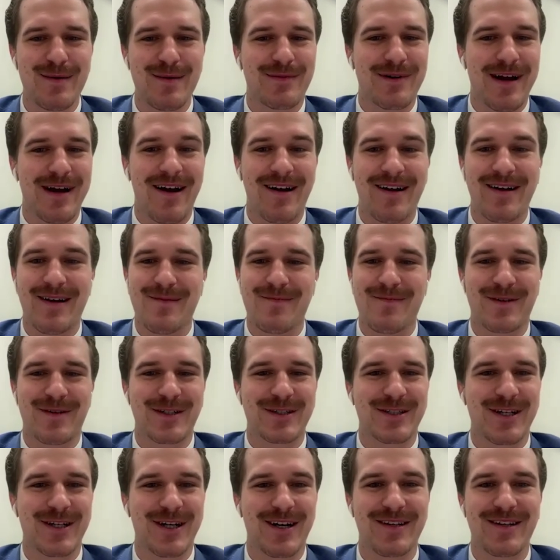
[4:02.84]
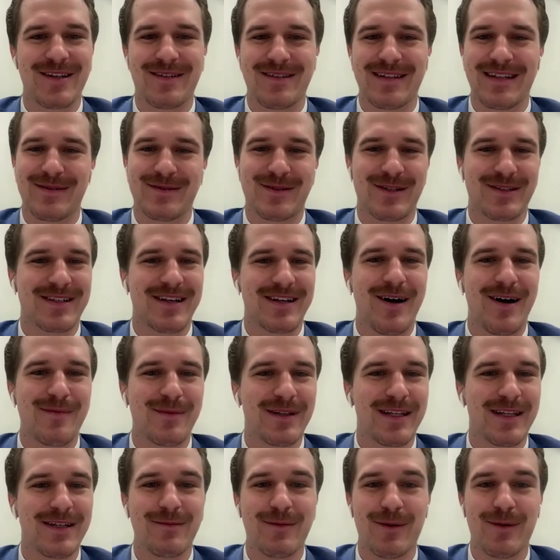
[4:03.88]
Proud of him for sure. That it was just an
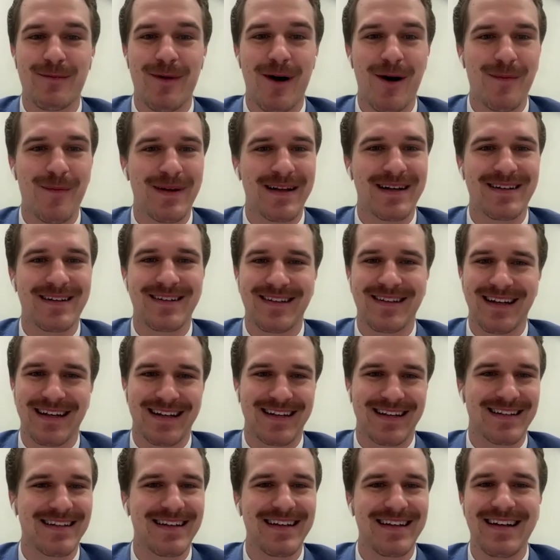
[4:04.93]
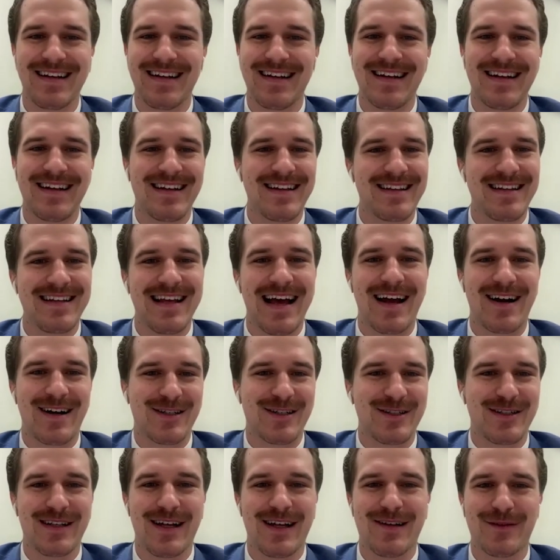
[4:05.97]
unbelievable moment. Like the
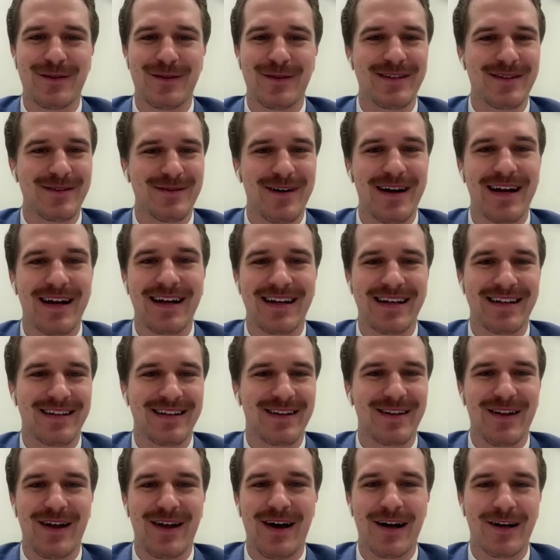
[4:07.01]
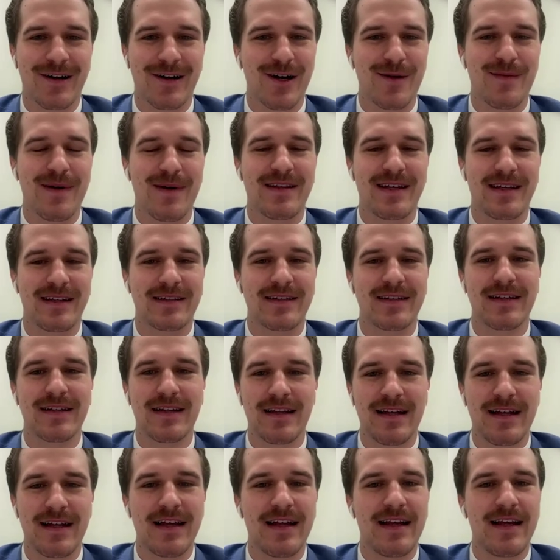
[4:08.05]
energy level in the rink and in the locker room. I think
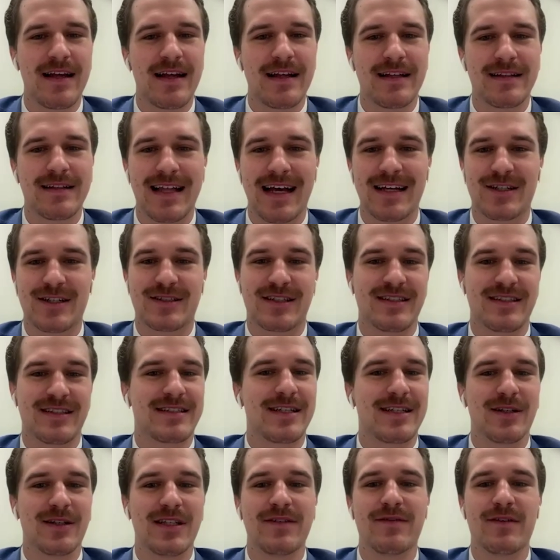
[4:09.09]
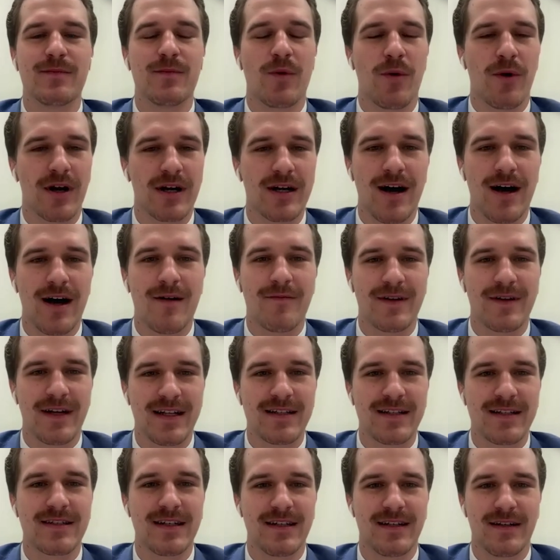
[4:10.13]
that just instilled even more
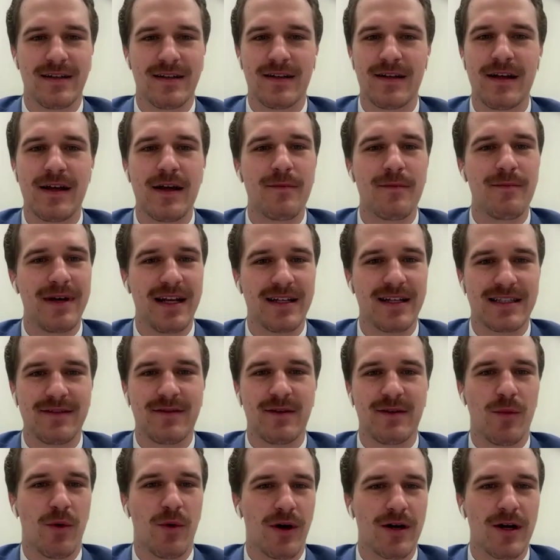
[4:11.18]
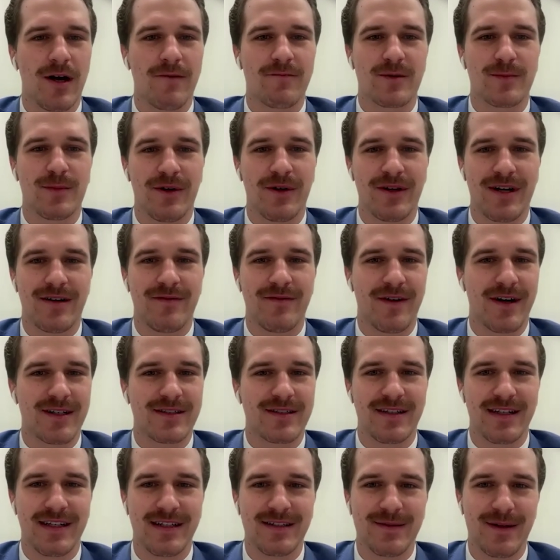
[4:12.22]
confidence and made us even more comfortable in adversity.